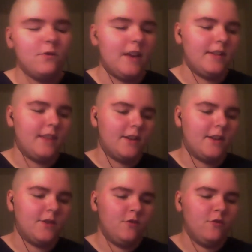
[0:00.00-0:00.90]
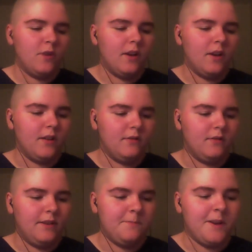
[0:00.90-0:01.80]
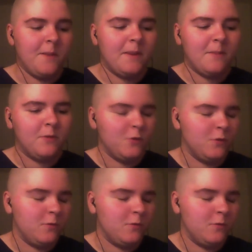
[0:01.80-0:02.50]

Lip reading: that guru guy, like becoming a balloon.